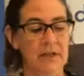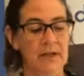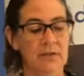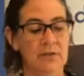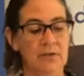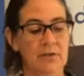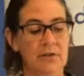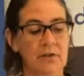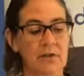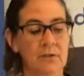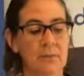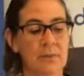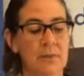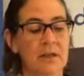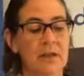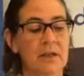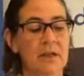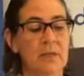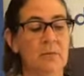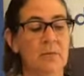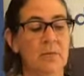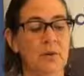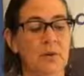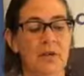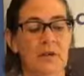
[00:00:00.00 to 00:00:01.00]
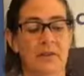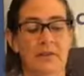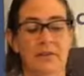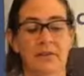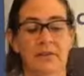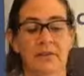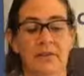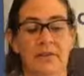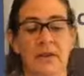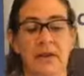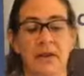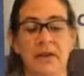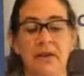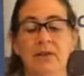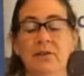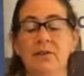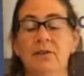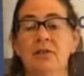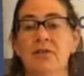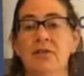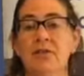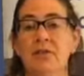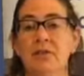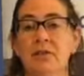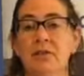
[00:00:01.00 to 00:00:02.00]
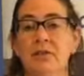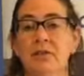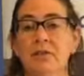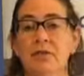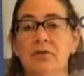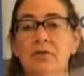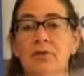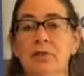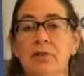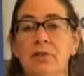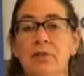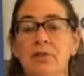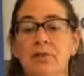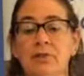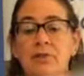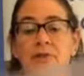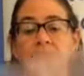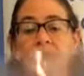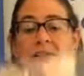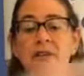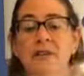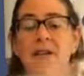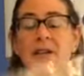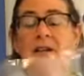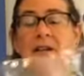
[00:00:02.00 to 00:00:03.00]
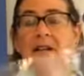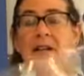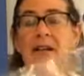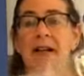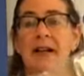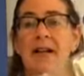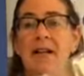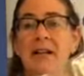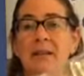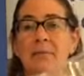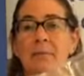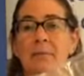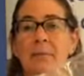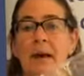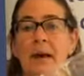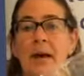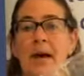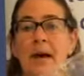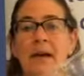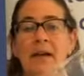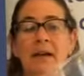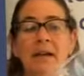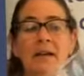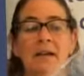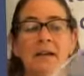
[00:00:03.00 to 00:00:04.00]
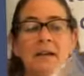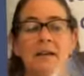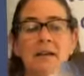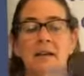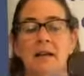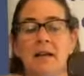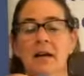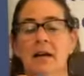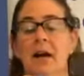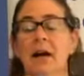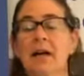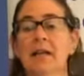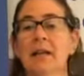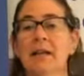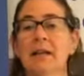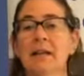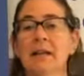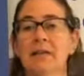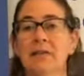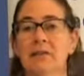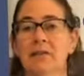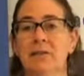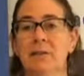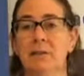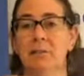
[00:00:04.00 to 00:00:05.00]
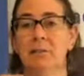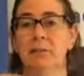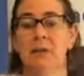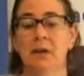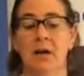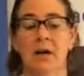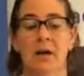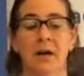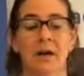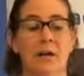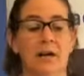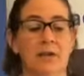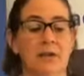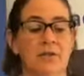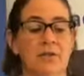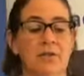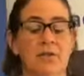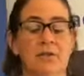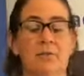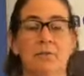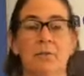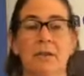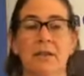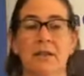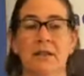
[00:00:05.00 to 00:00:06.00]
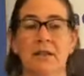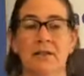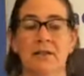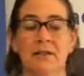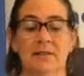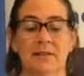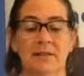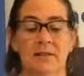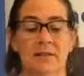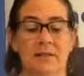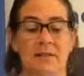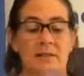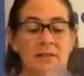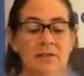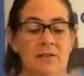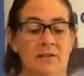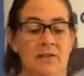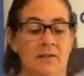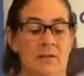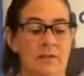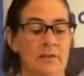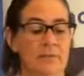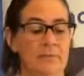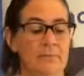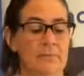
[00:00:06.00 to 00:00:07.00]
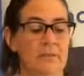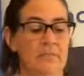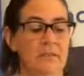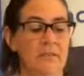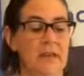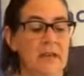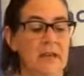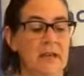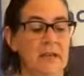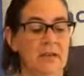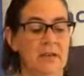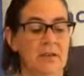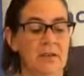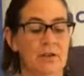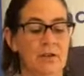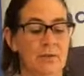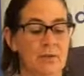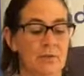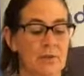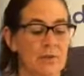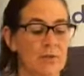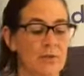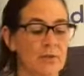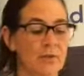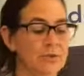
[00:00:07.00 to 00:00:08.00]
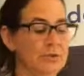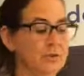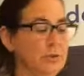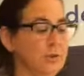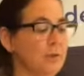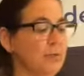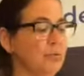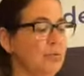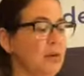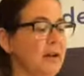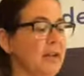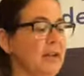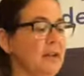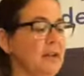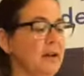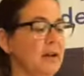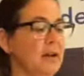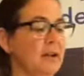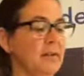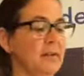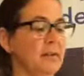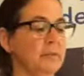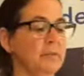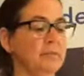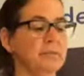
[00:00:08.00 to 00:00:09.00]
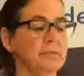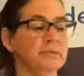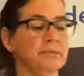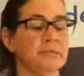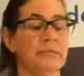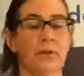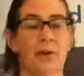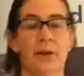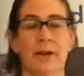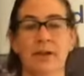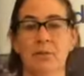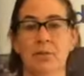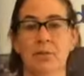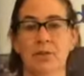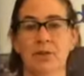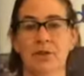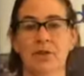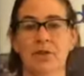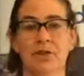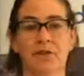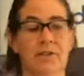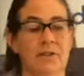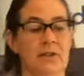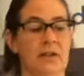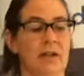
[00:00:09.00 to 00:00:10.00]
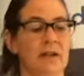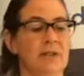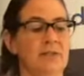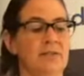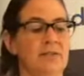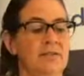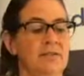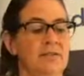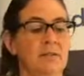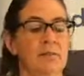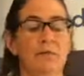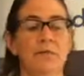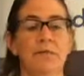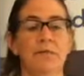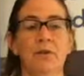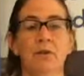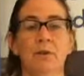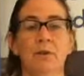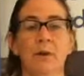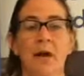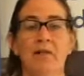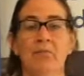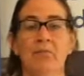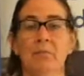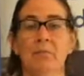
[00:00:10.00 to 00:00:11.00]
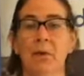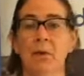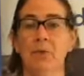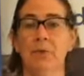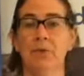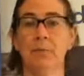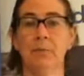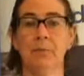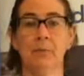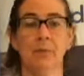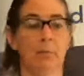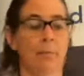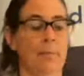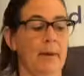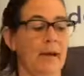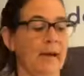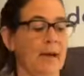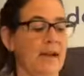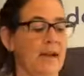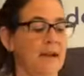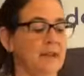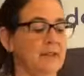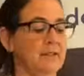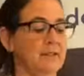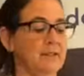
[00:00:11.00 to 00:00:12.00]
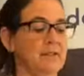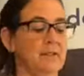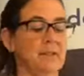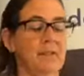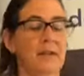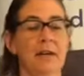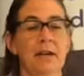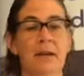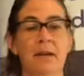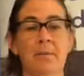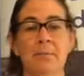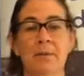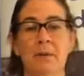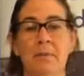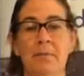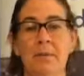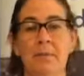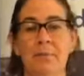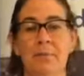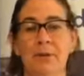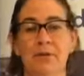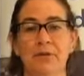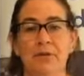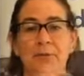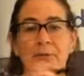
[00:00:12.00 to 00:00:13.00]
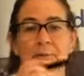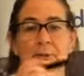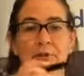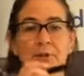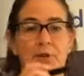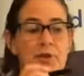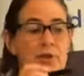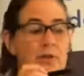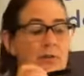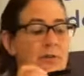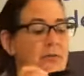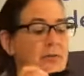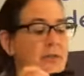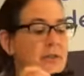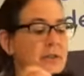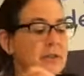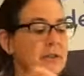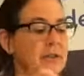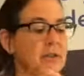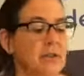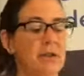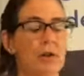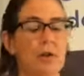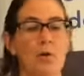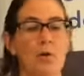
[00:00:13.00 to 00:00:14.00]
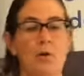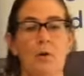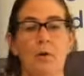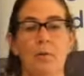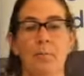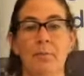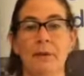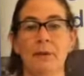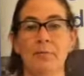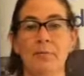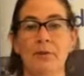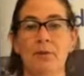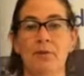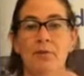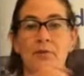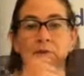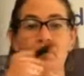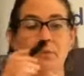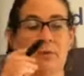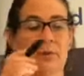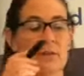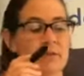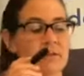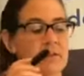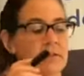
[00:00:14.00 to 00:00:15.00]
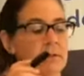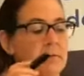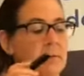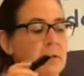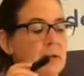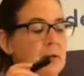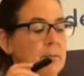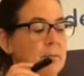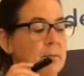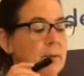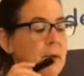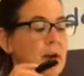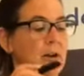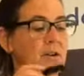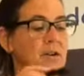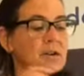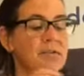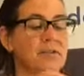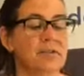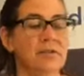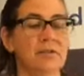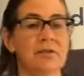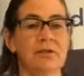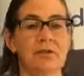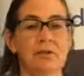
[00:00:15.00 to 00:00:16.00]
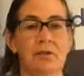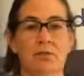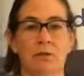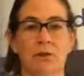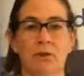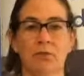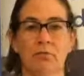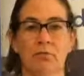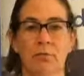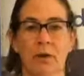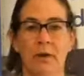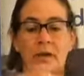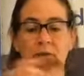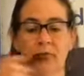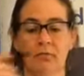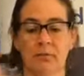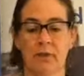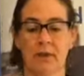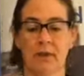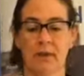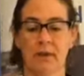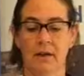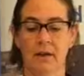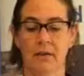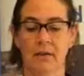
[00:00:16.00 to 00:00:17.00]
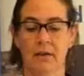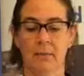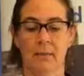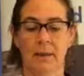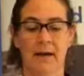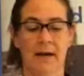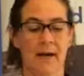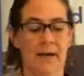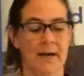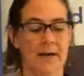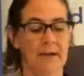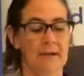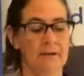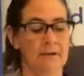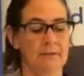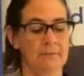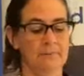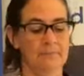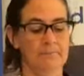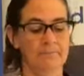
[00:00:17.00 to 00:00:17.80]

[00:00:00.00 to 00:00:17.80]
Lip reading: So to begin with, I usually use a gallon bag. I like Ziploc just because it's easier. You can also write on them, right, which is nice. So if you have multiple bags, maybe multiple children, or maybe you're doing some comparisons, you can write right on the bag.